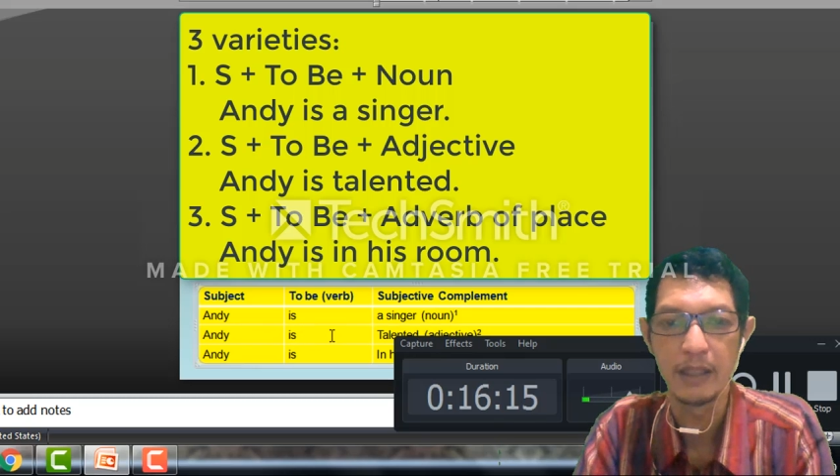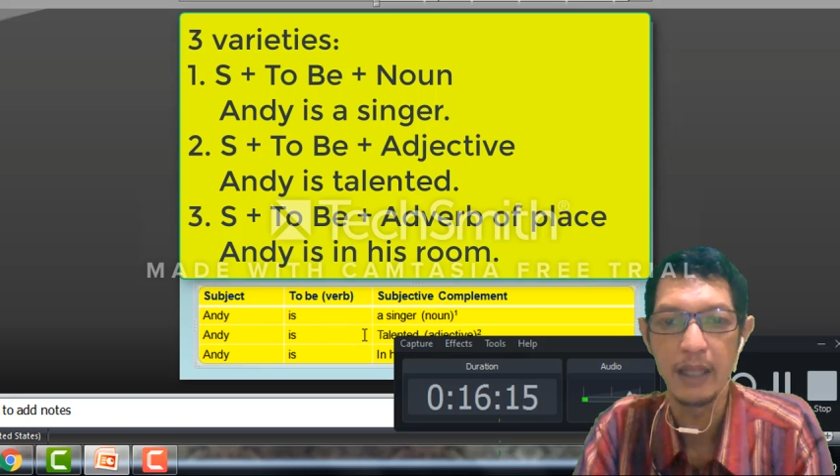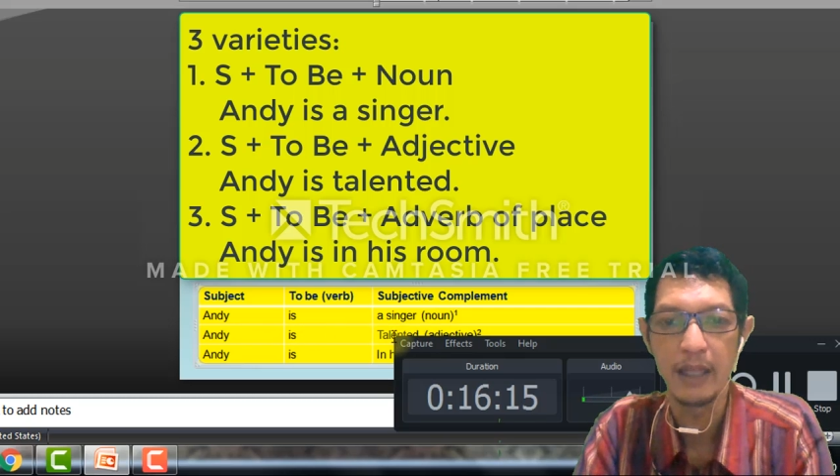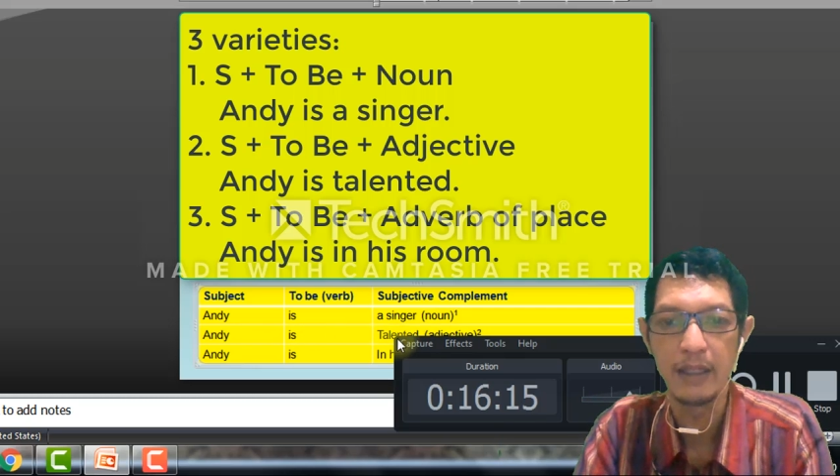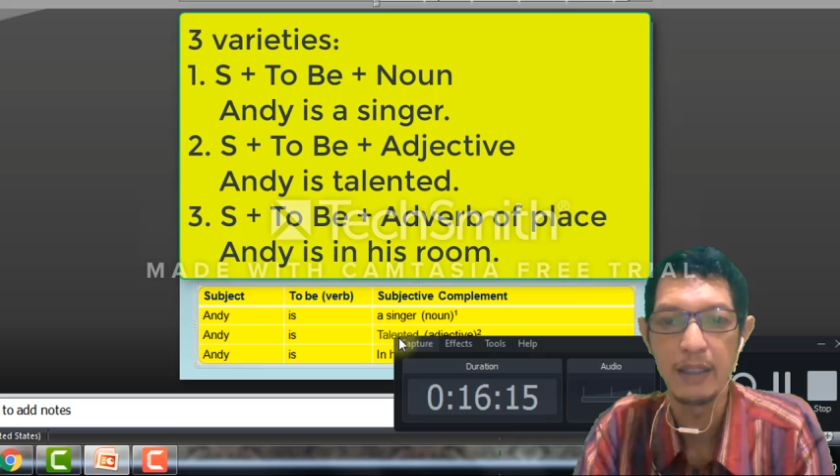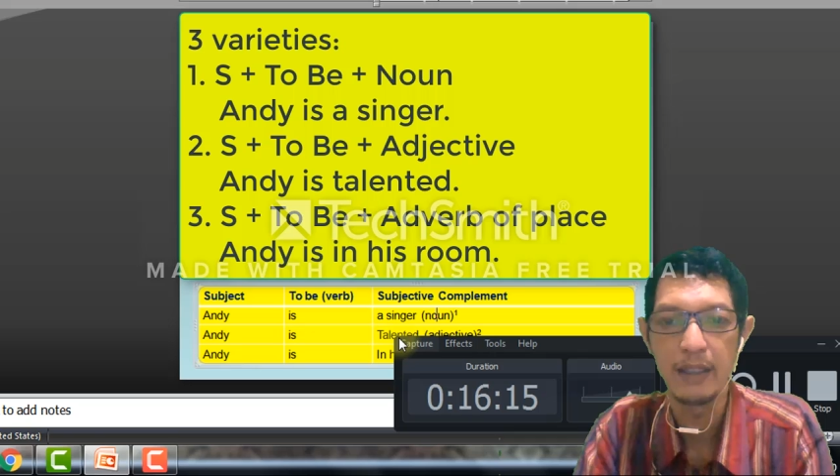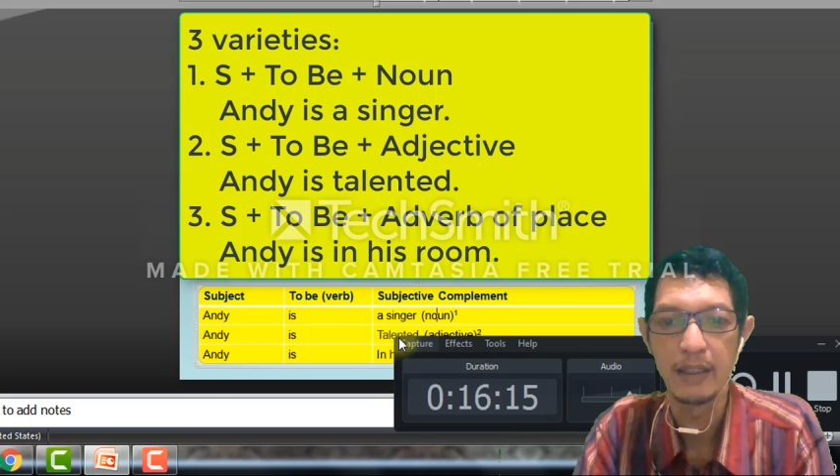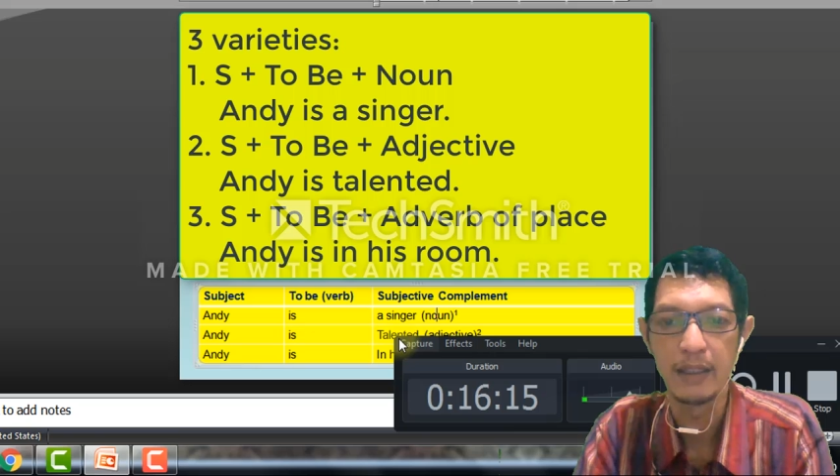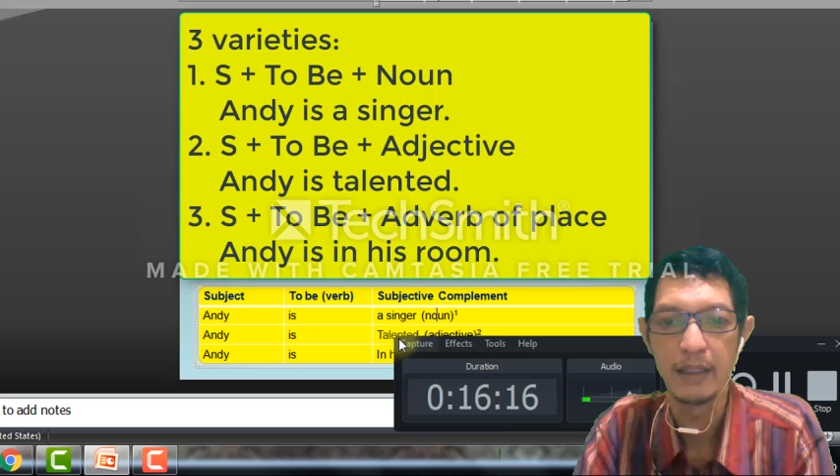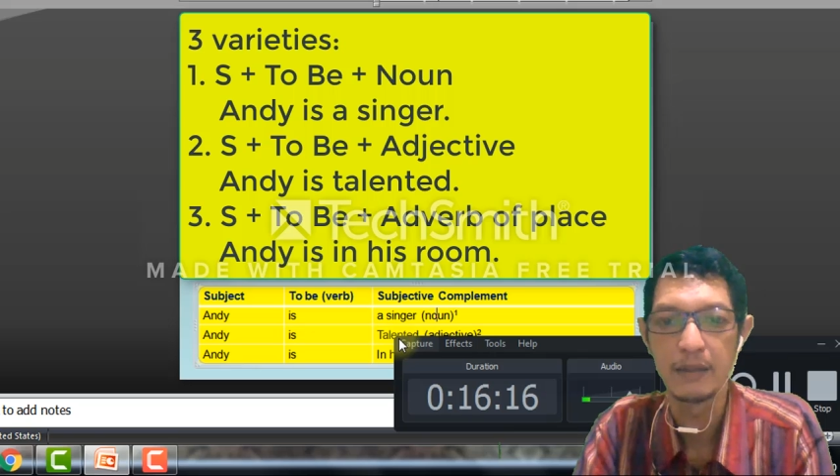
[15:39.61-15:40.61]

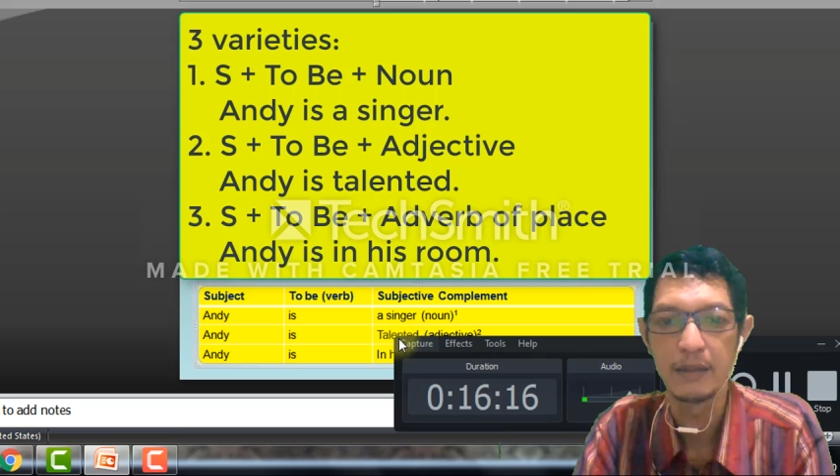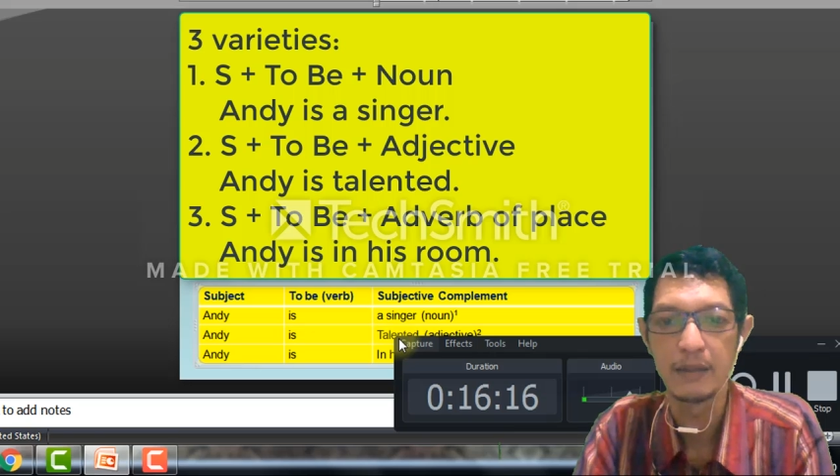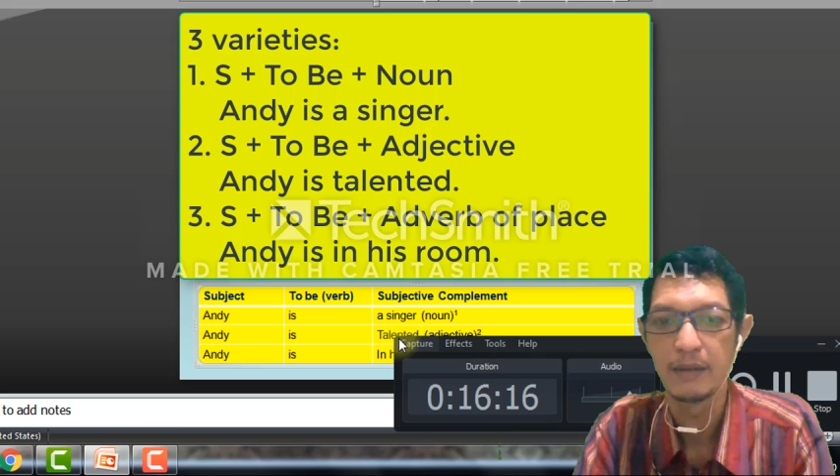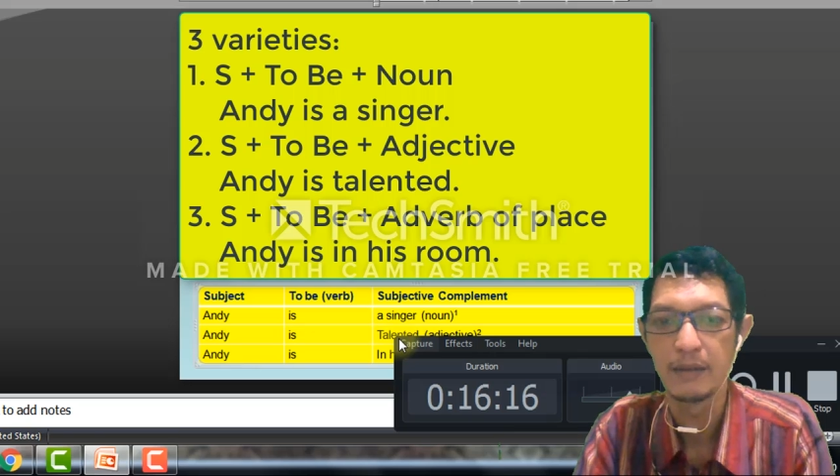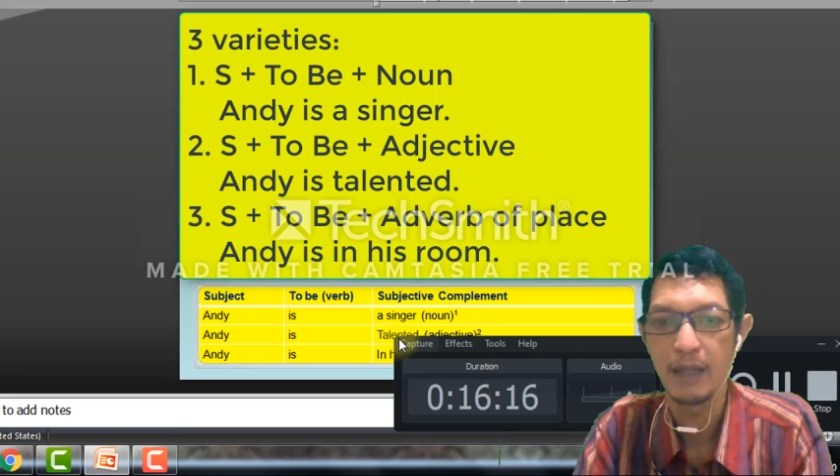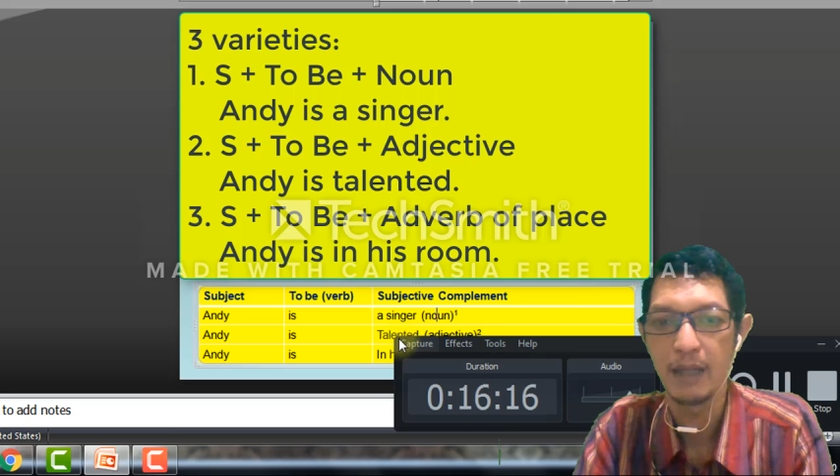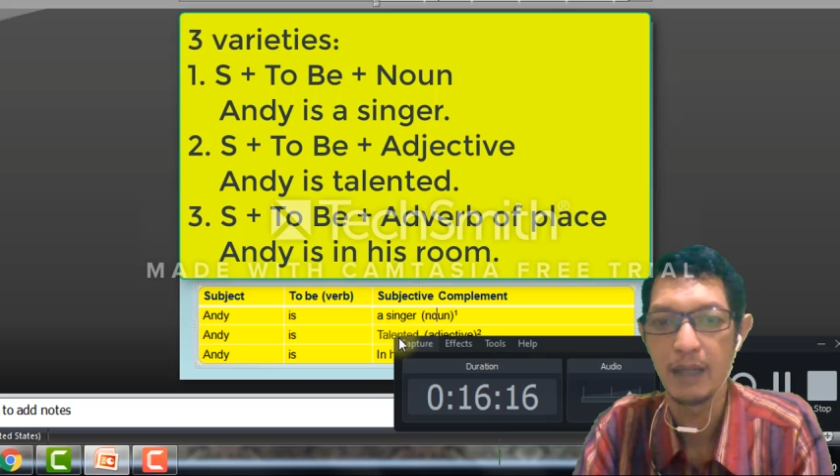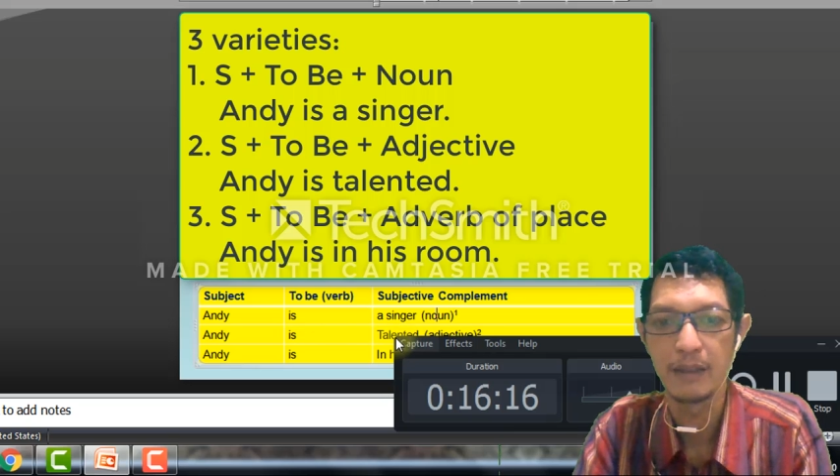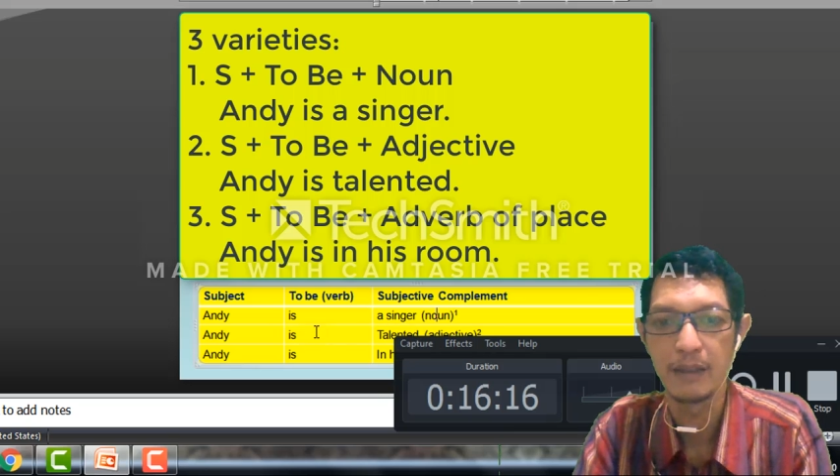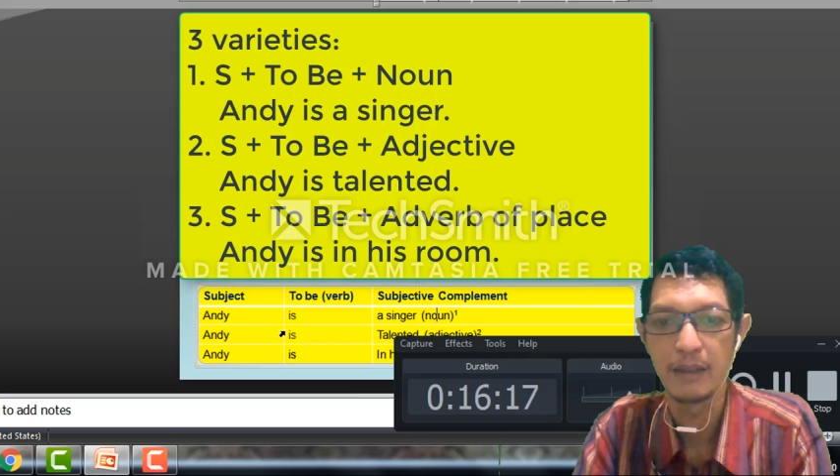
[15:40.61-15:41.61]
Andy is
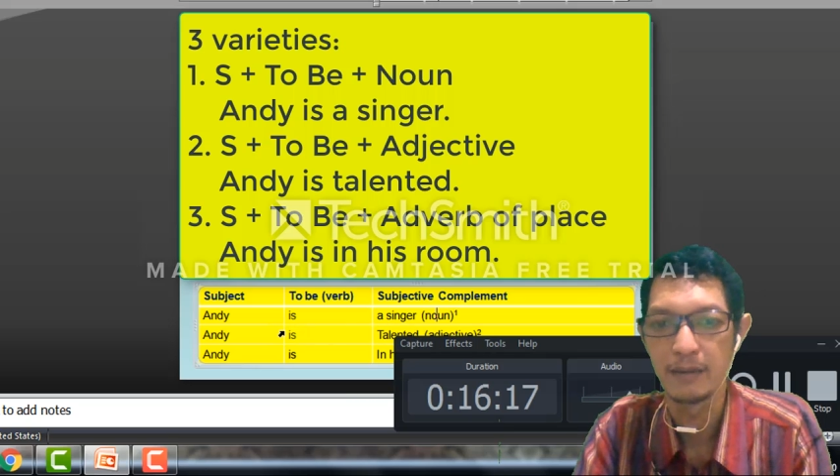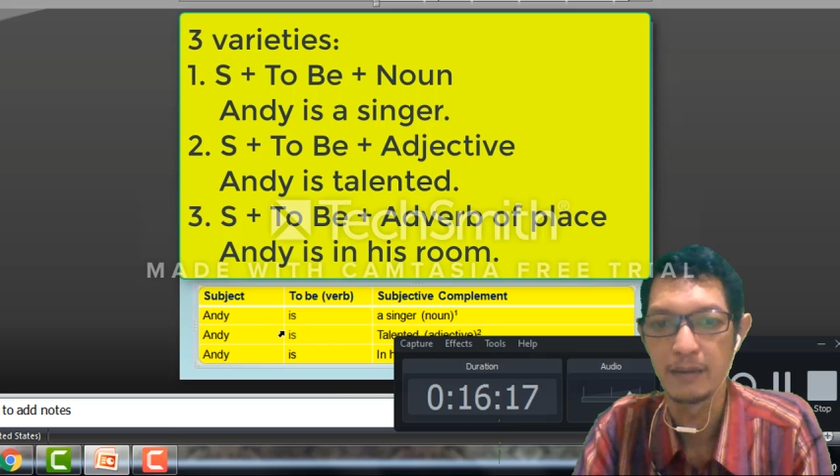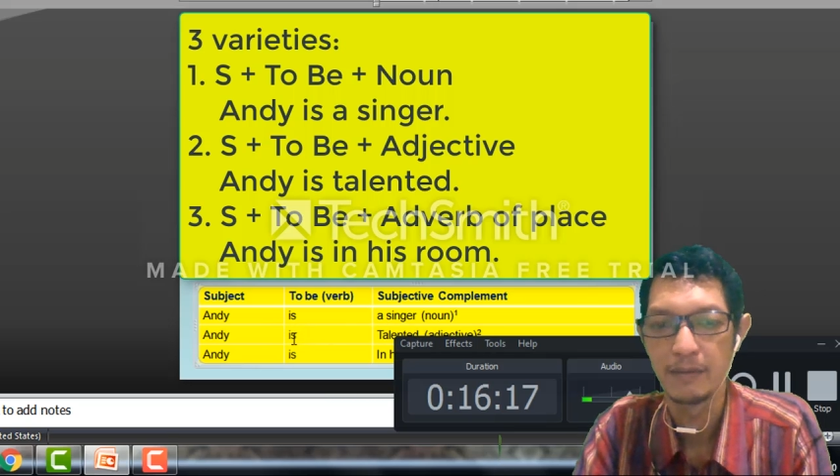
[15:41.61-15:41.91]
talented.